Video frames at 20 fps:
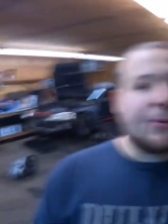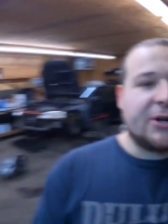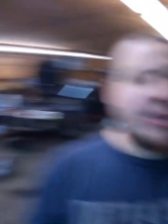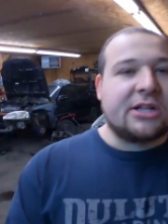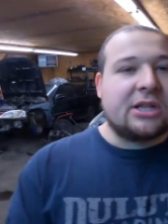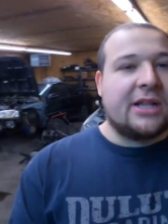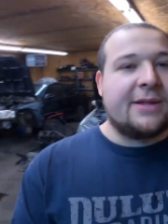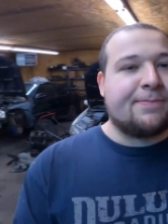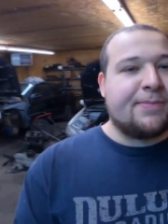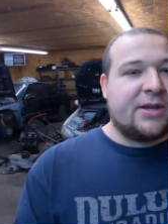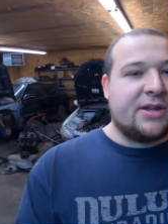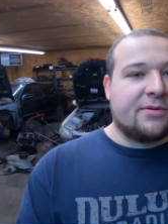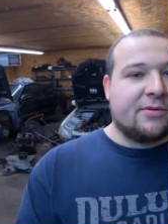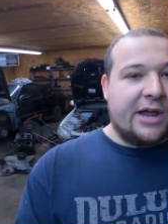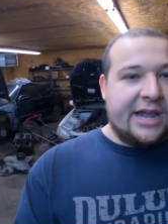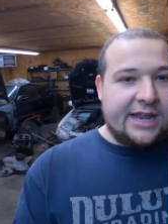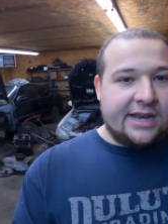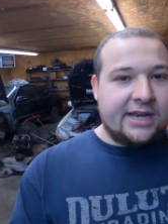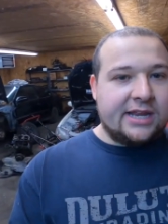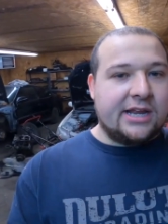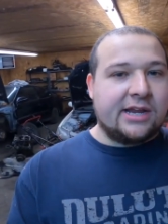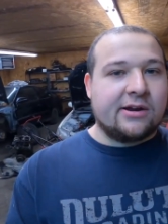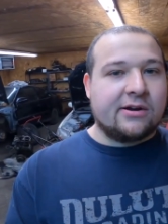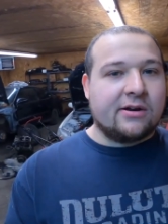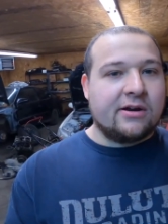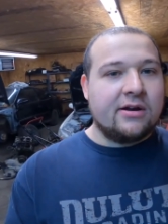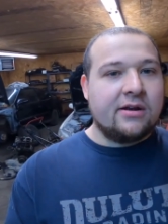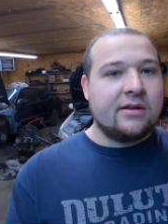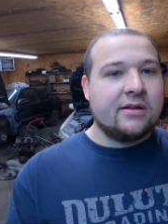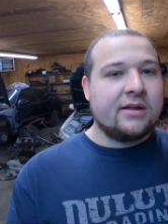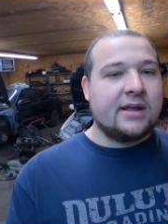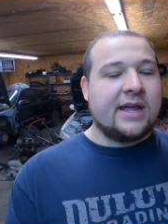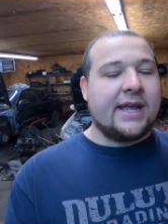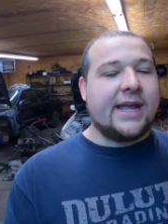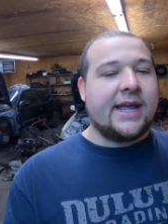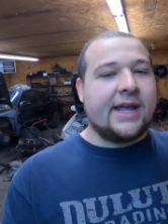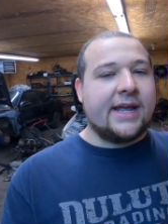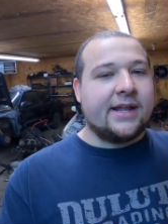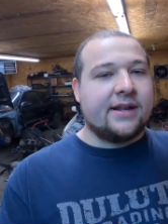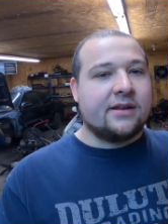put a clip in right here,
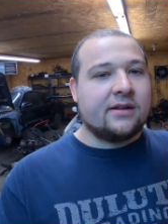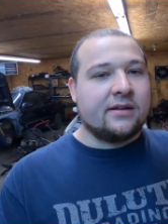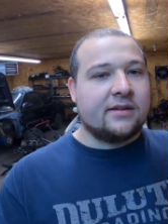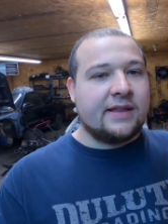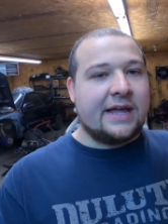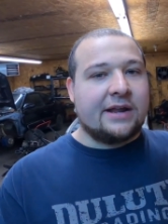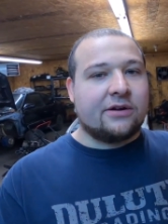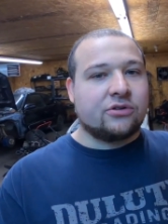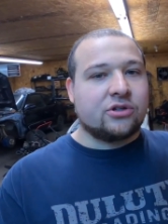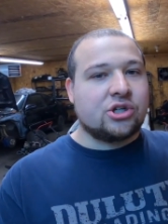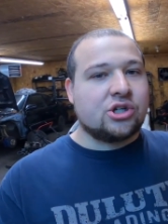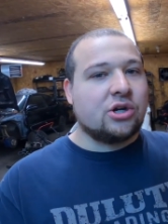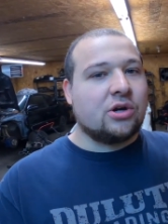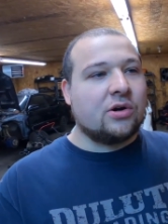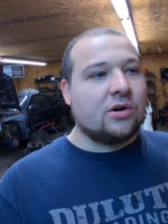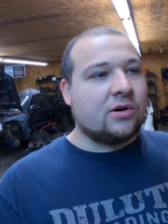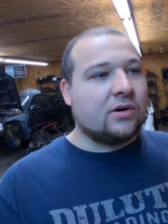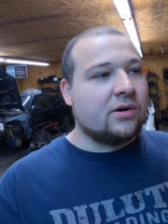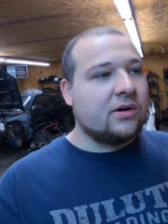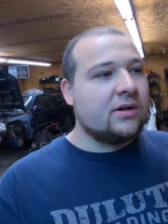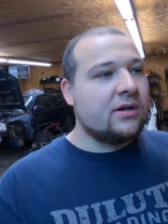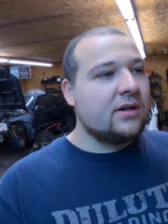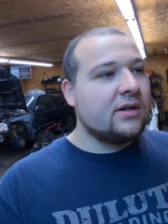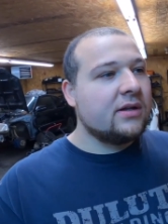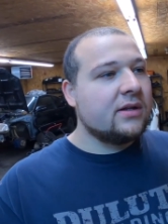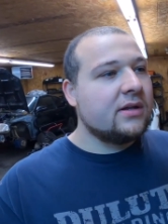and that'll show.